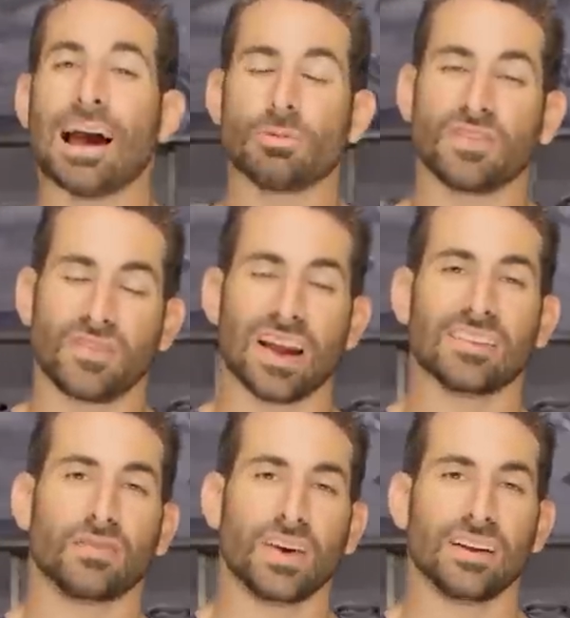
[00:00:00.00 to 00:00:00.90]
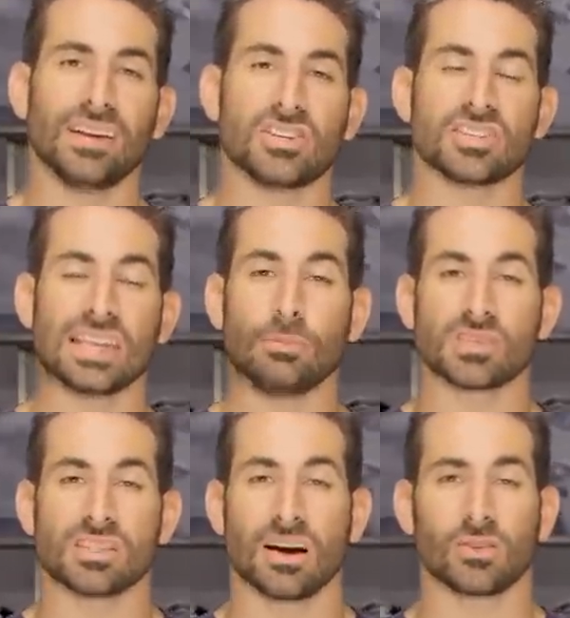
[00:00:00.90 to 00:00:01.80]
and we found the ventilation scheme
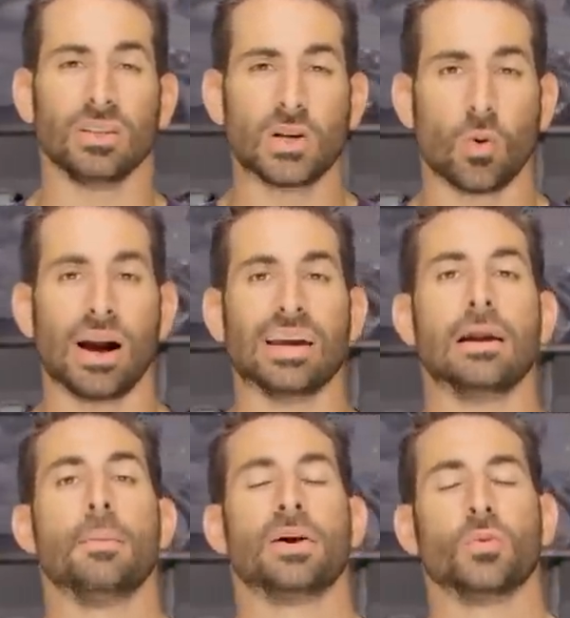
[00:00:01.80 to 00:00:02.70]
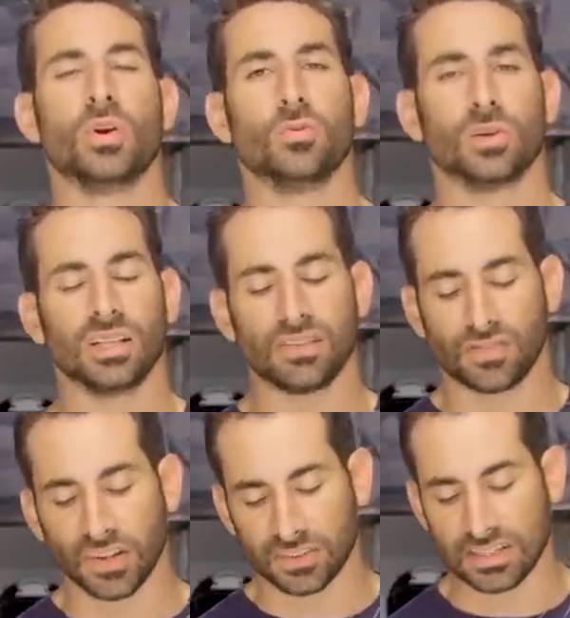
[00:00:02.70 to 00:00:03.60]
was not only quiet, but we really
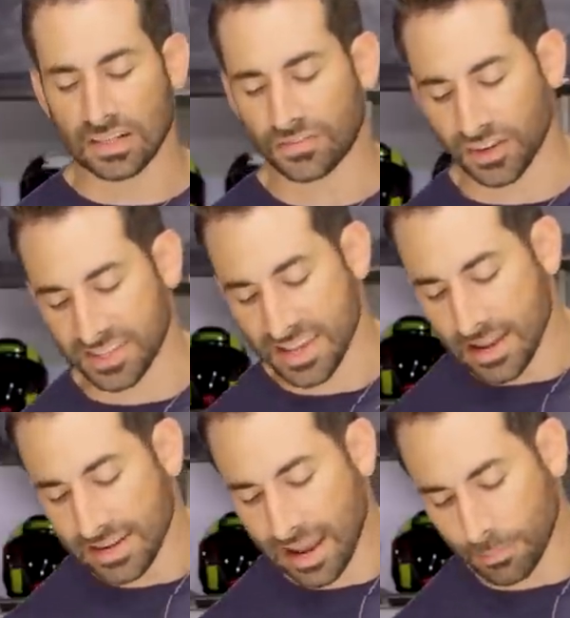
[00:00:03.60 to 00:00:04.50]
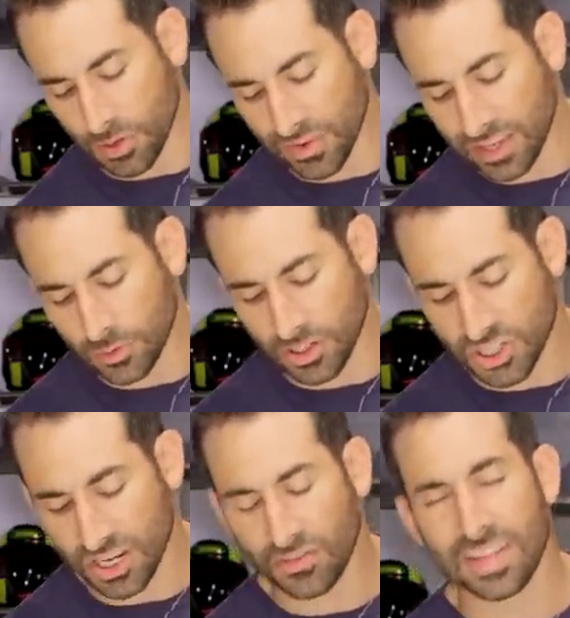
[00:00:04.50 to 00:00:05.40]
felt the difference. Now, moving into our
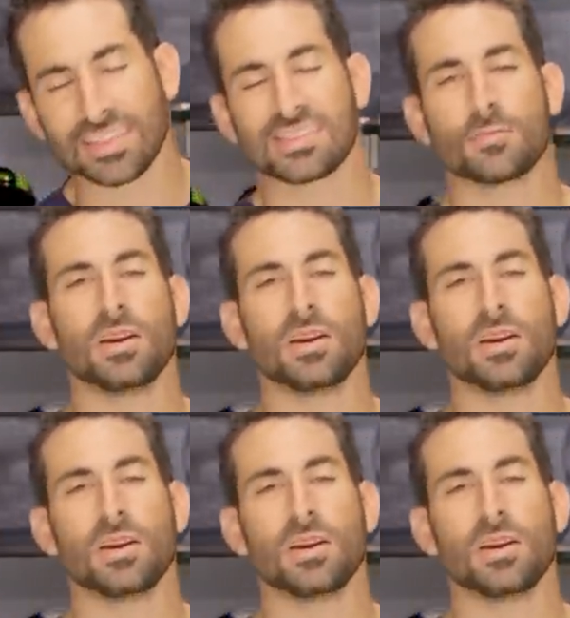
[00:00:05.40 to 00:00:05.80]
chin vent, this has